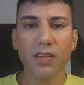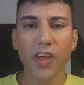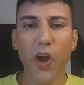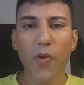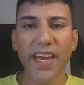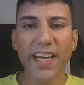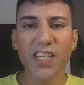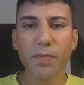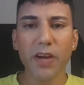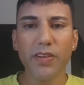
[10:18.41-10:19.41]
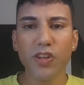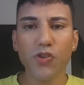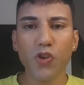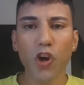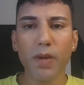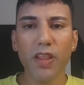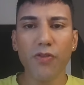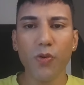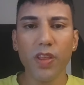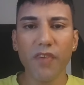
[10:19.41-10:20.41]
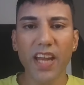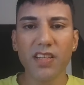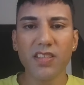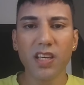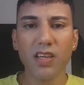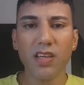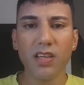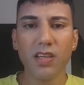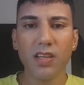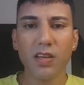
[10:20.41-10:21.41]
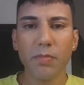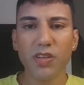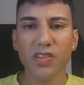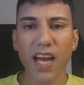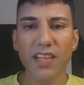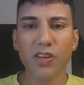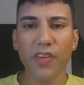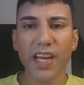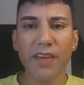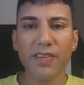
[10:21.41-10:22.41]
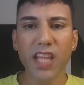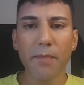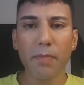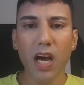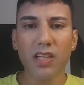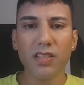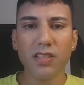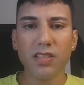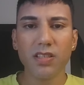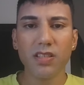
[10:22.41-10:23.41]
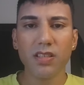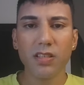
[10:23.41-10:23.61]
They only experience enjoyment through the fantasy, because that's how they live in their minds